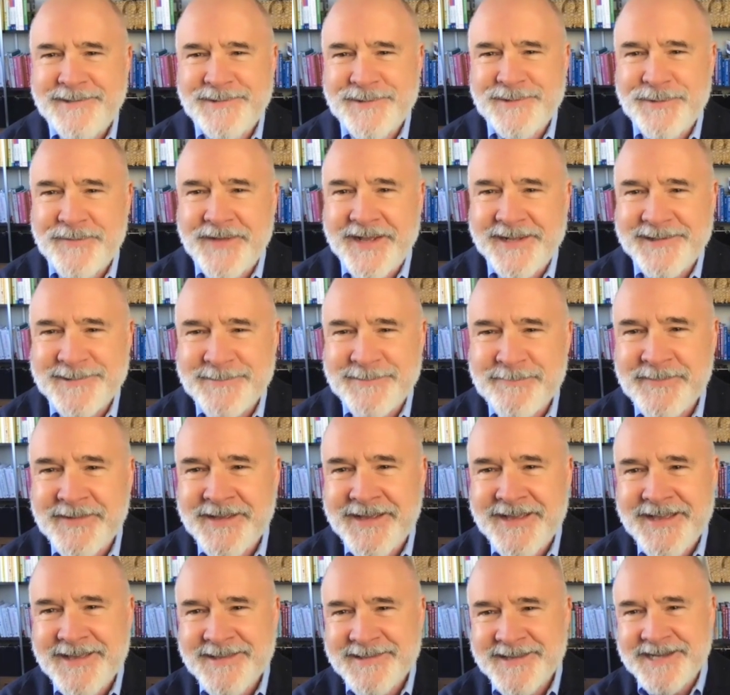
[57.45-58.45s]
So you've got some
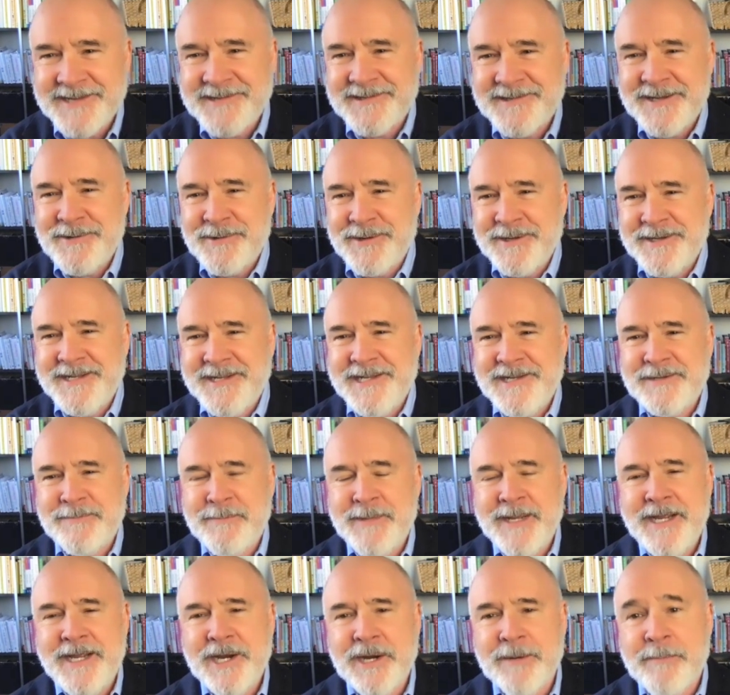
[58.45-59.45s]
things that you can teach
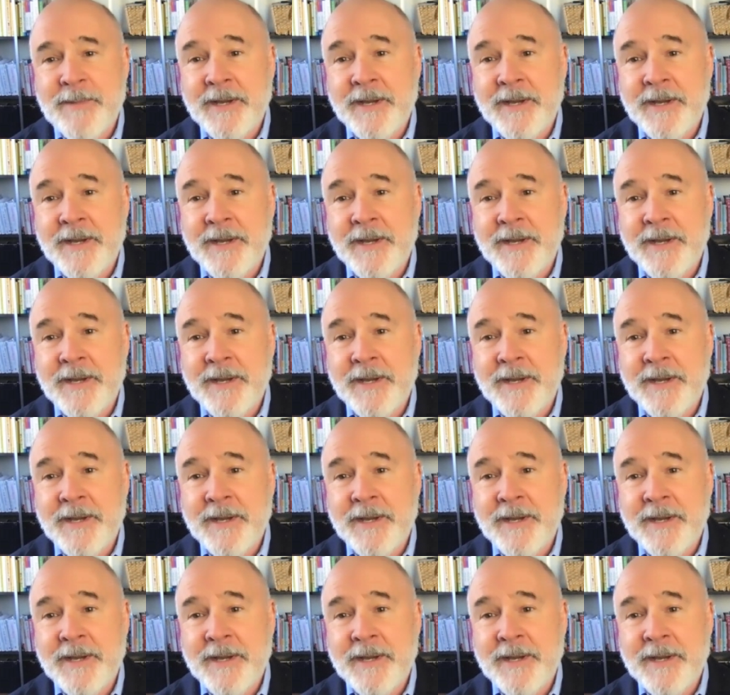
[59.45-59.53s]
me here.